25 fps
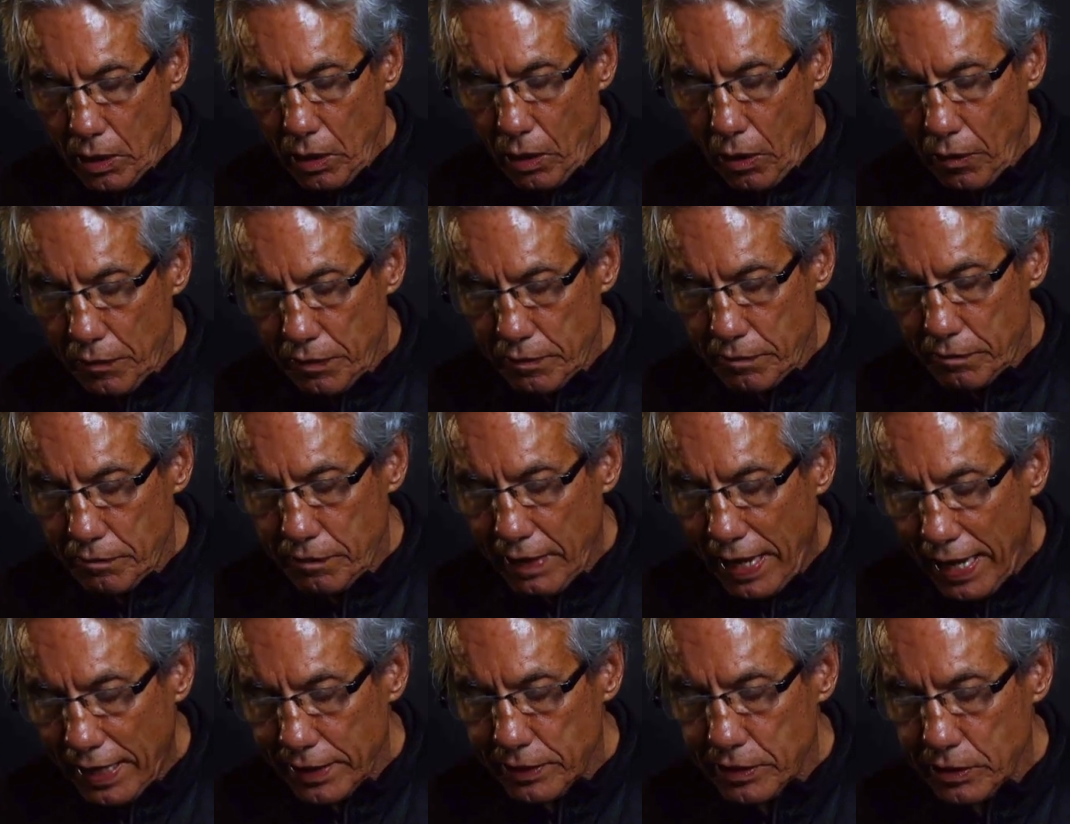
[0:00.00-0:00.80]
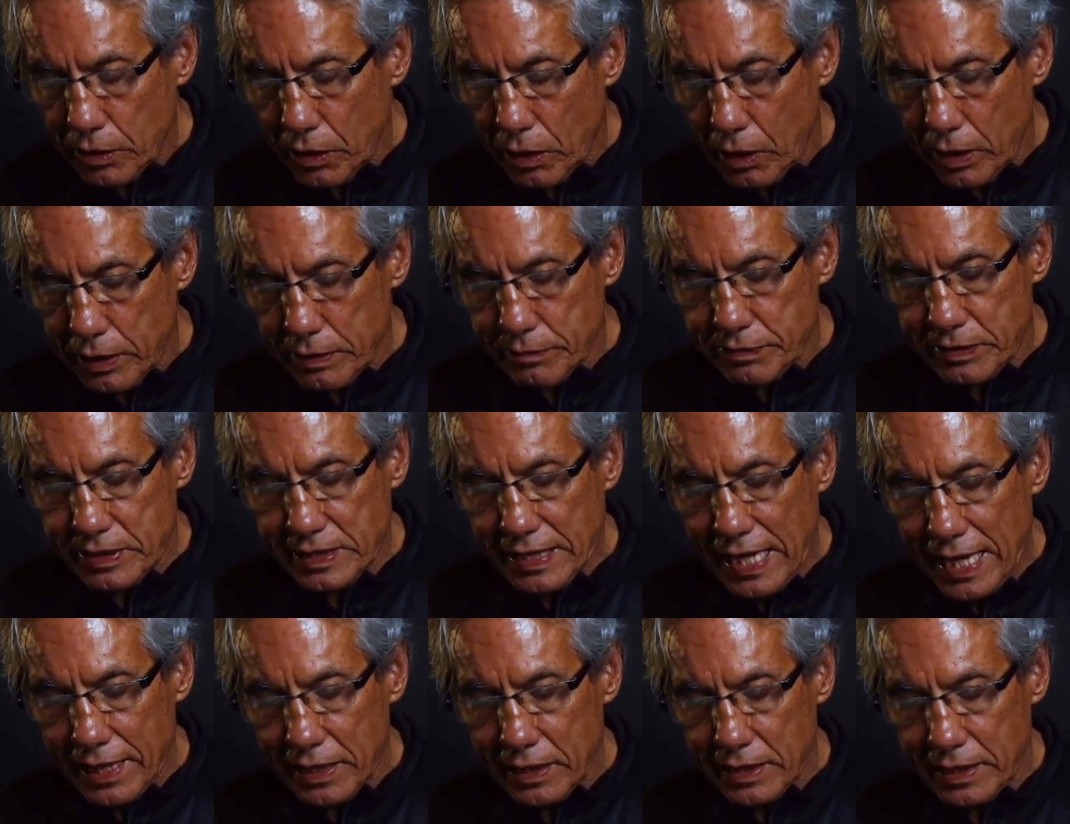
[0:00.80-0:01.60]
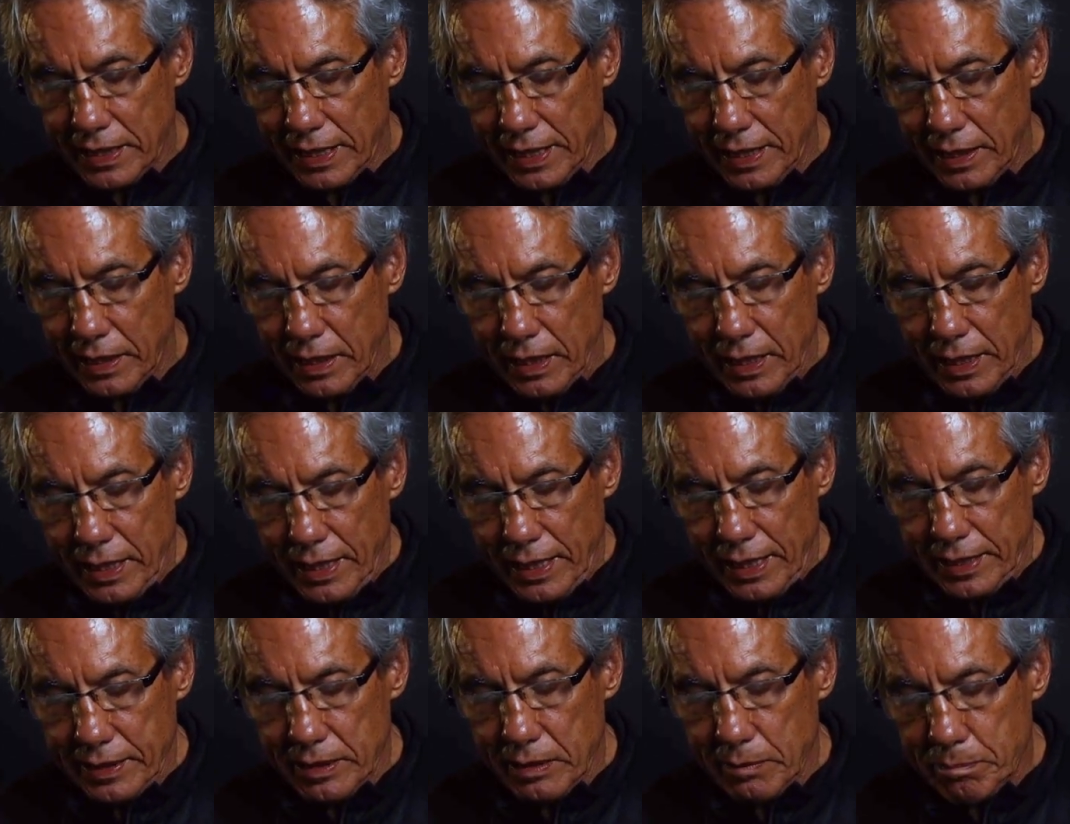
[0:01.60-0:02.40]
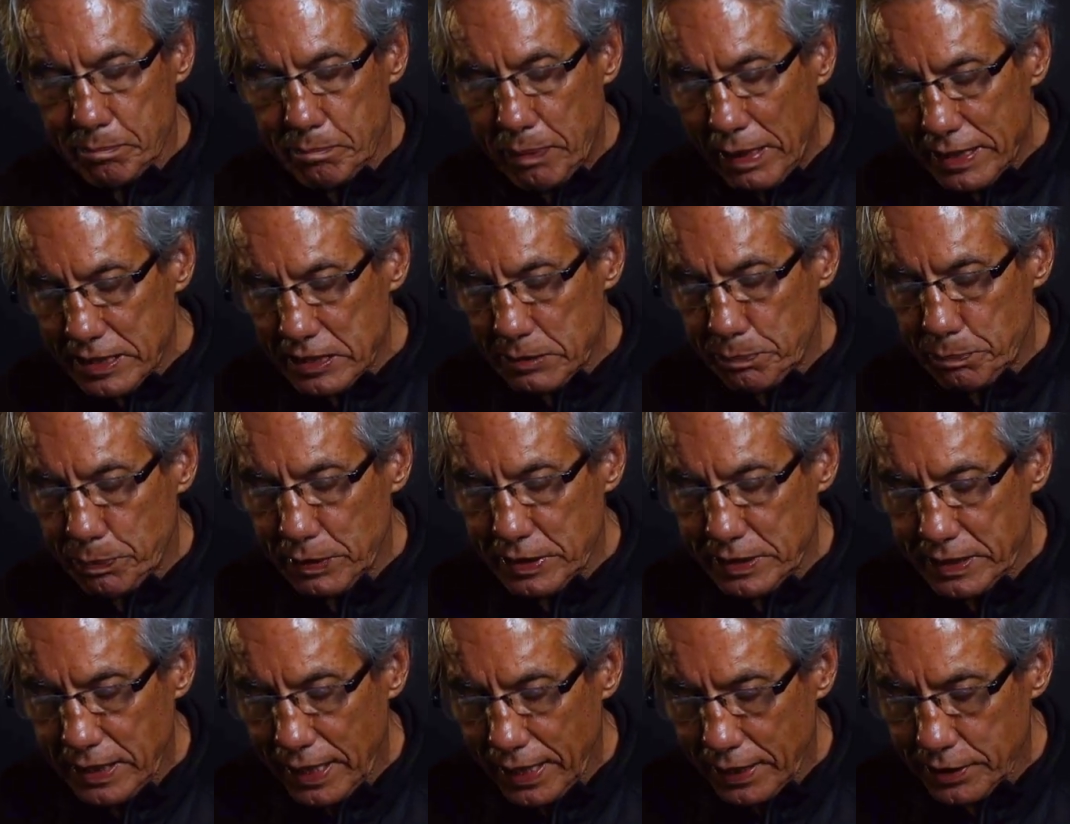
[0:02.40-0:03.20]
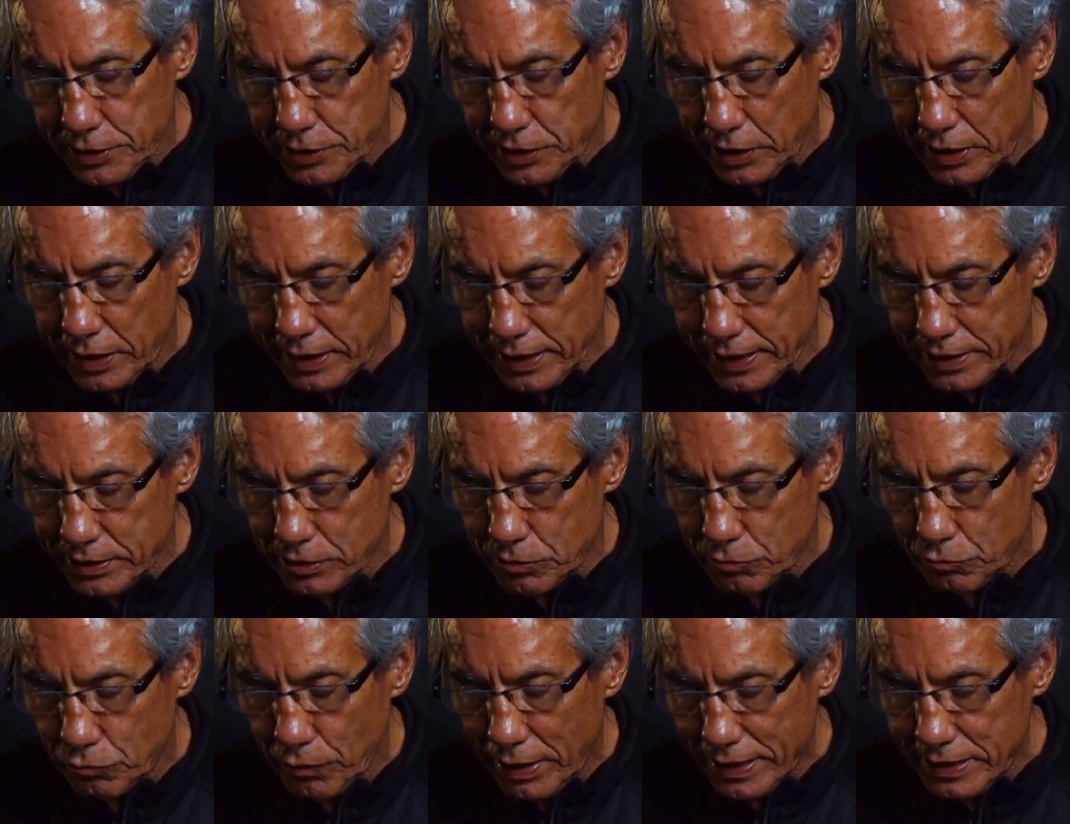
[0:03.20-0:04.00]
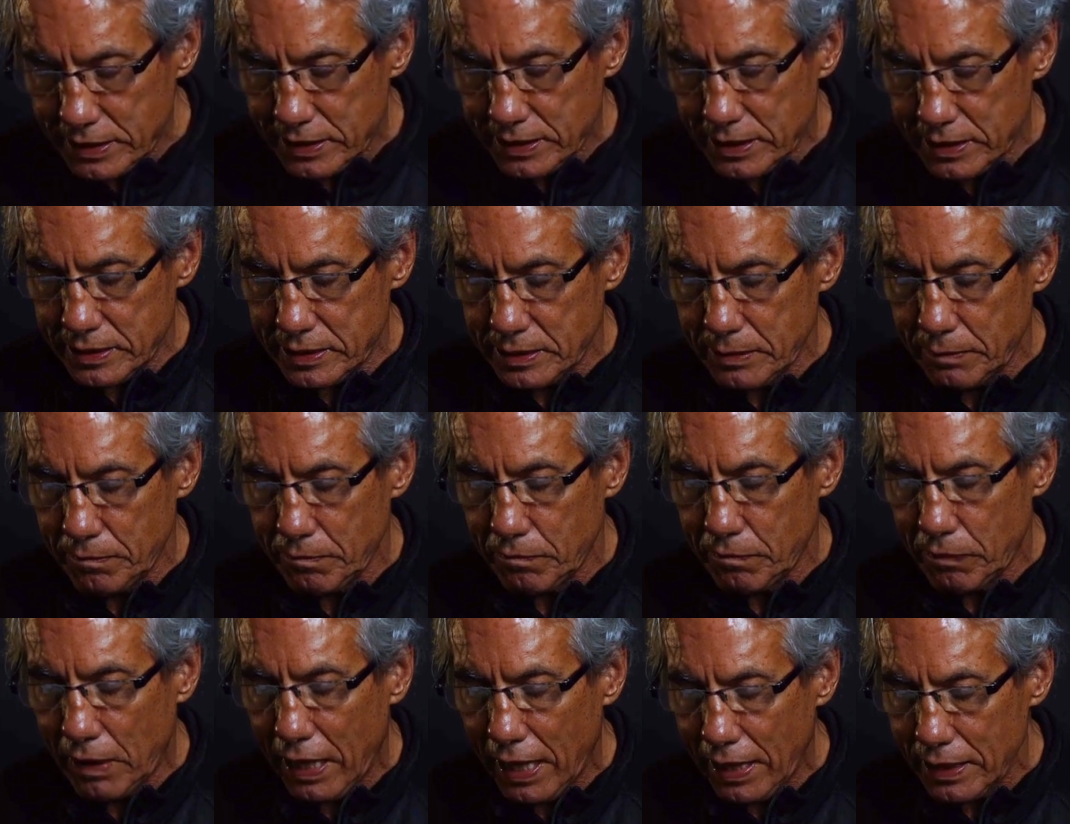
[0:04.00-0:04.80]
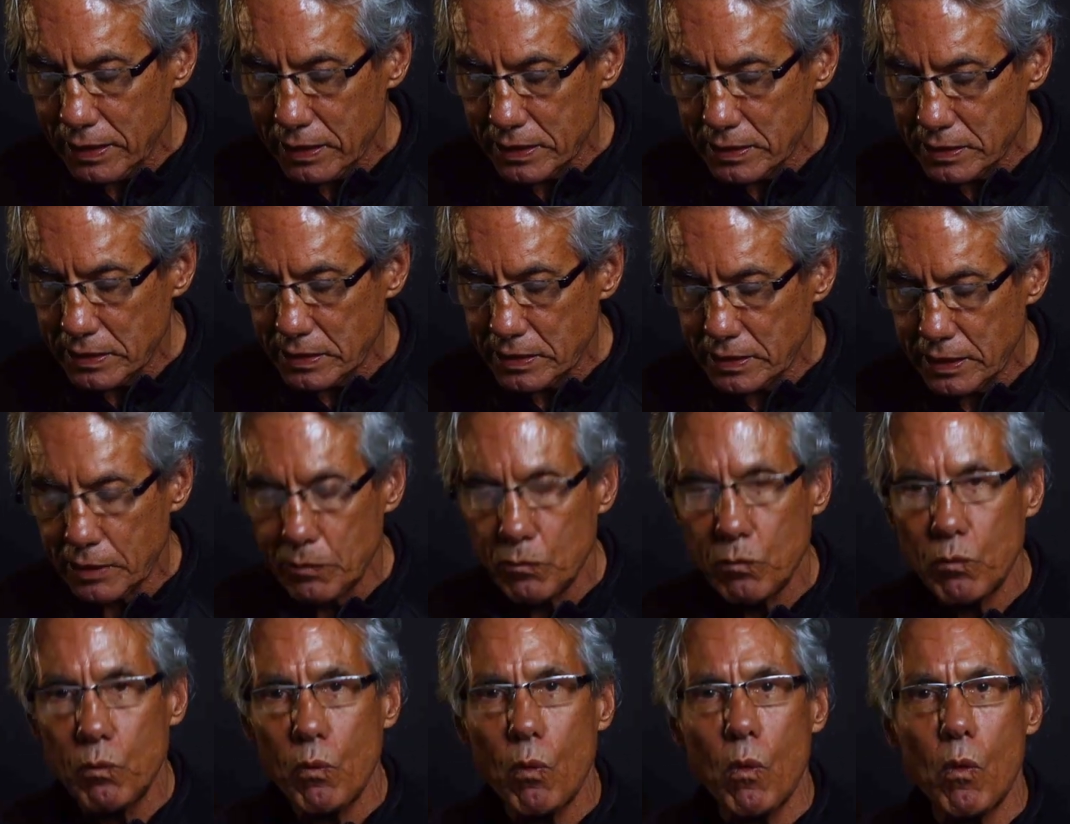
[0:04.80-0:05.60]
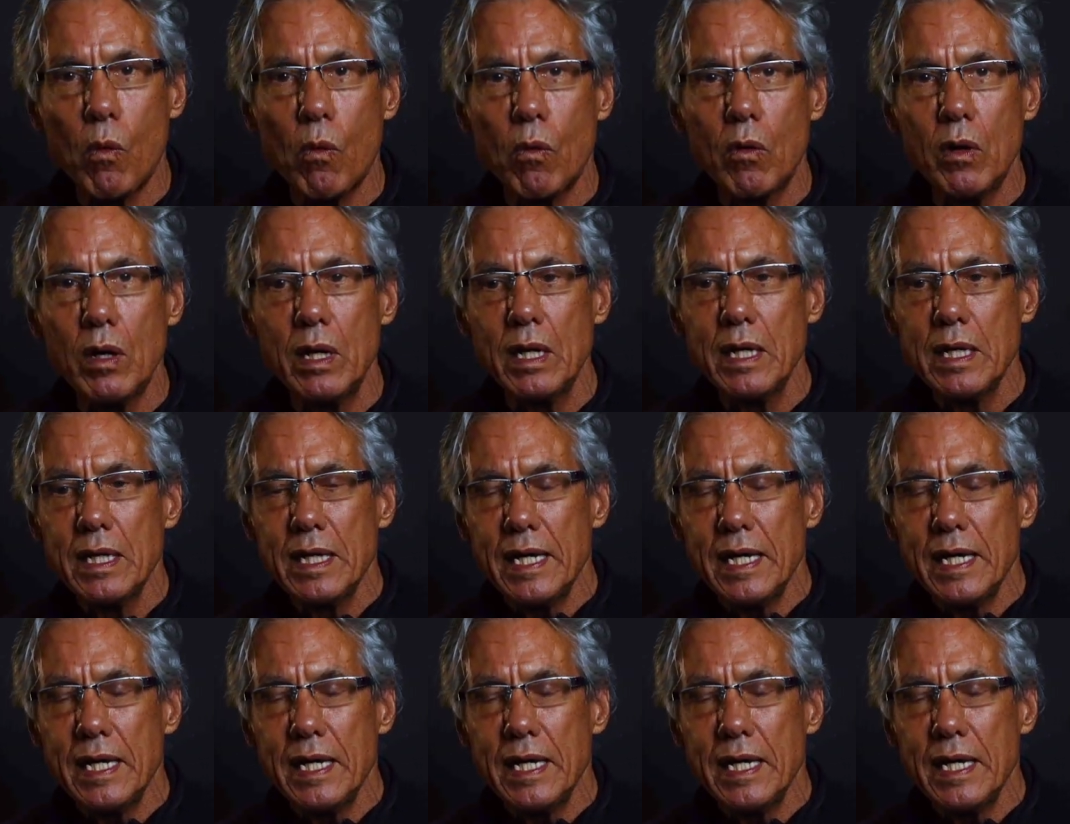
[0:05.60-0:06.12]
are the vanguard of sanity and the best protection against racism, violence, and war,